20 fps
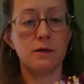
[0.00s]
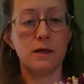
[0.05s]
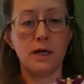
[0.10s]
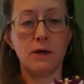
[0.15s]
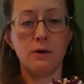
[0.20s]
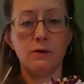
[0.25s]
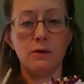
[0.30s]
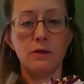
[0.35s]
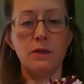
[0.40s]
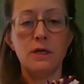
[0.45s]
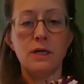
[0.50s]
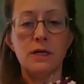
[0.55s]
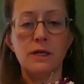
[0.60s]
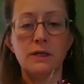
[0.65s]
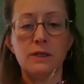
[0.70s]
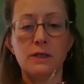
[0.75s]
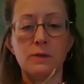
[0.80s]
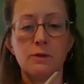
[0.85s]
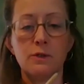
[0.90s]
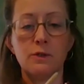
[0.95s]
how it
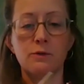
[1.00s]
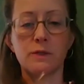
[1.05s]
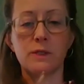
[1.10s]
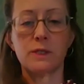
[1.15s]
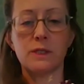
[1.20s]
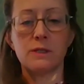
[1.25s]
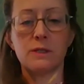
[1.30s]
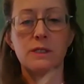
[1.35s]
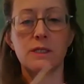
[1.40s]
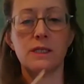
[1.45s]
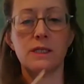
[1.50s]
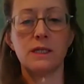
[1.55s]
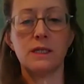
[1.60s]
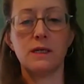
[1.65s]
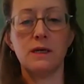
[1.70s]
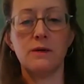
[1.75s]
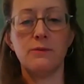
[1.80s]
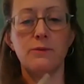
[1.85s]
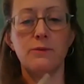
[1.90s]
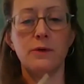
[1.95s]
looks, which ones are sticking
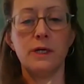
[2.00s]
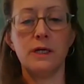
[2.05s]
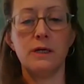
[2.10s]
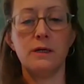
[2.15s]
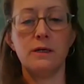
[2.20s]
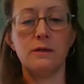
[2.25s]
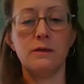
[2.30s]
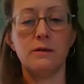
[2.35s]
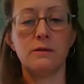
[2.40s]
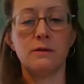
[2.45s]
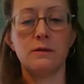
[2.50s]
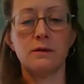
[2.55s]
up weird.